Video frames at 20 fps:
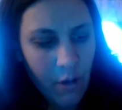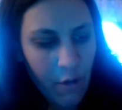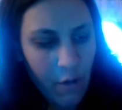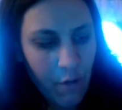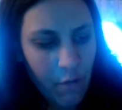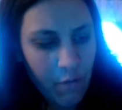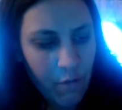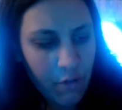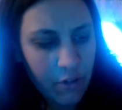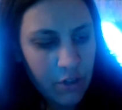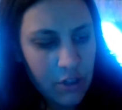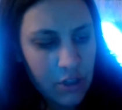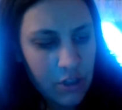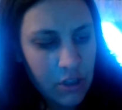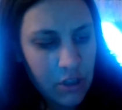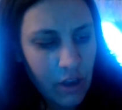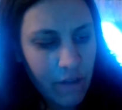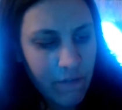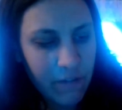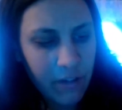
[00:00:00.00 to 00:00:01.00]
For
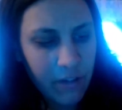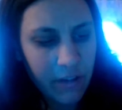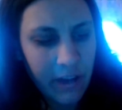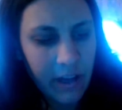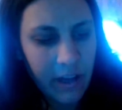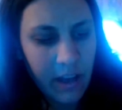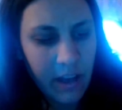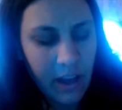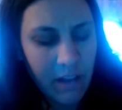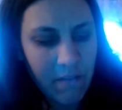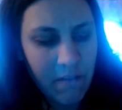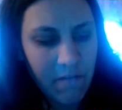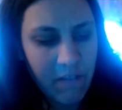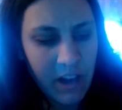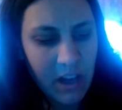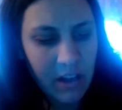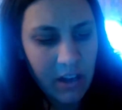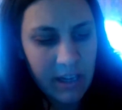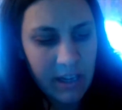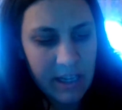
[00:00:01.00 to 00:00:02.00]
suffering,
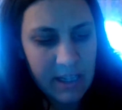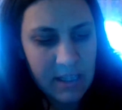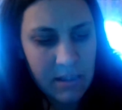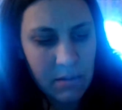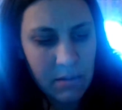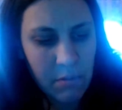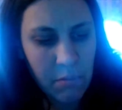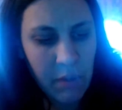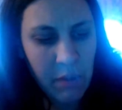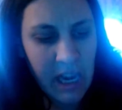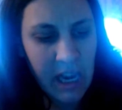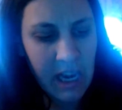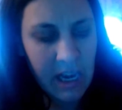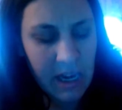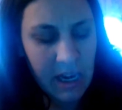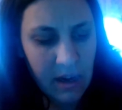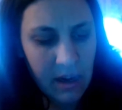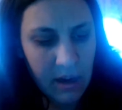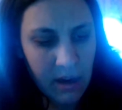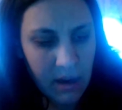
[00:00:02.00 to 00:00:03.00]
unfairness,
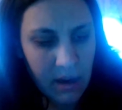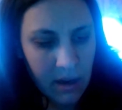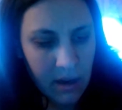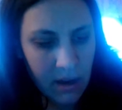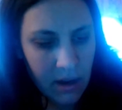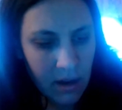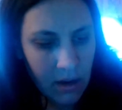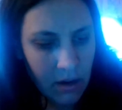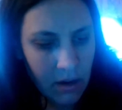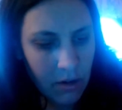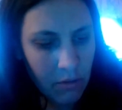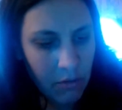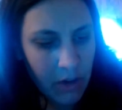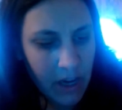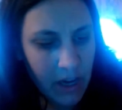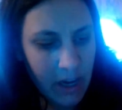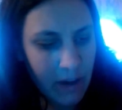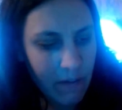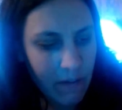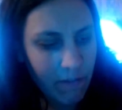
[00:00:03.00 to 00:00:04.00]
pain,
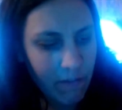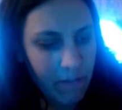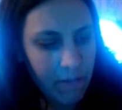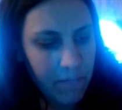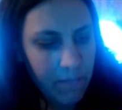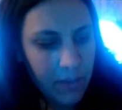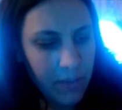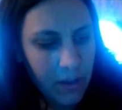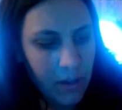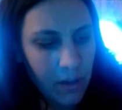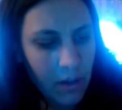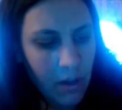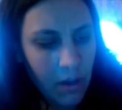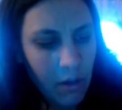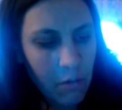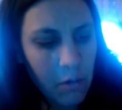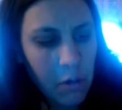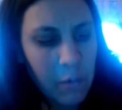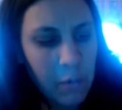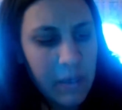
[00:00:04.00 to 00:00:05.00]
grief.
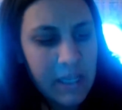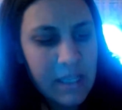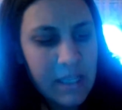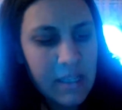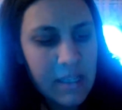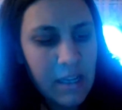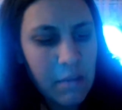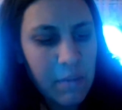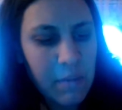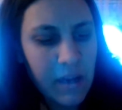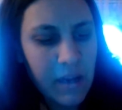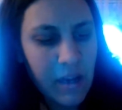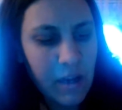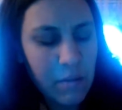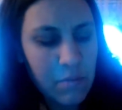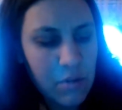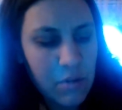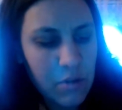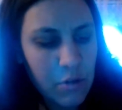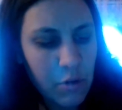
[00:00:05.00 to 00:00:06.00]
What we see
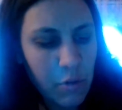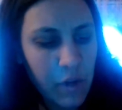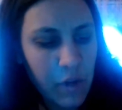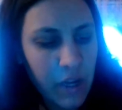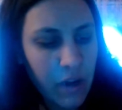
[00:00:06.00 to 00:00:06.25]
becomes who we